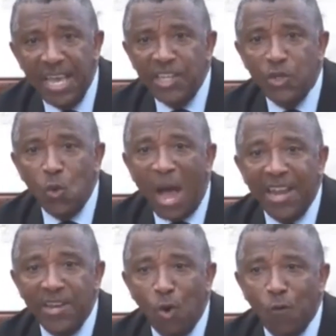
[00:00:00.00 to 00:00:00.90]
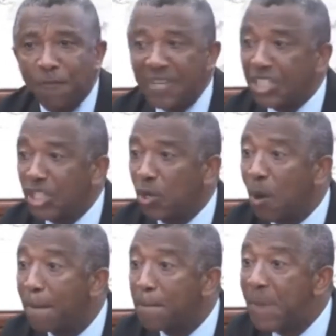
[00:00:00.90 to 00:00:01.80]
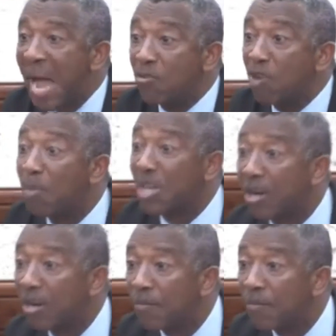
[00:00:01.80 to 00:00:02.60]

into an official bank robber.